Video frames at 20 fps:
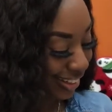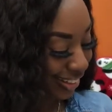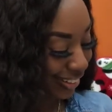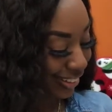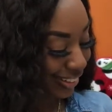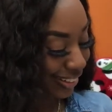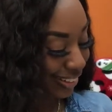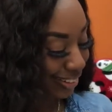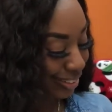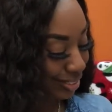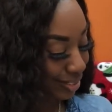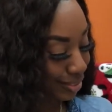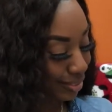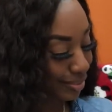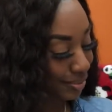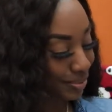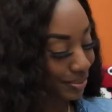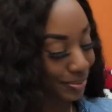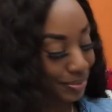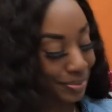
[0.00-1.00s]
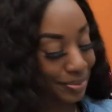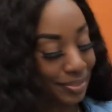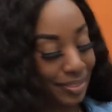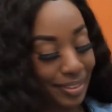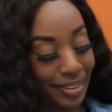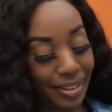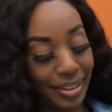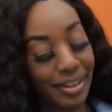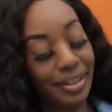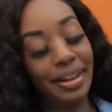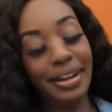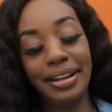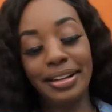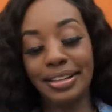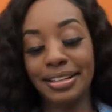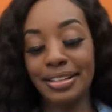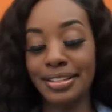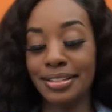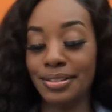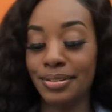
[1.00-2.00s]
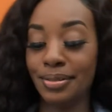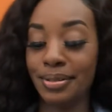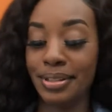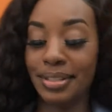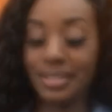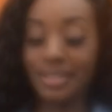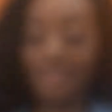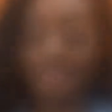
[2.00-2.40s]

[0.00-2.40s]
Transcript: All right, let's do this.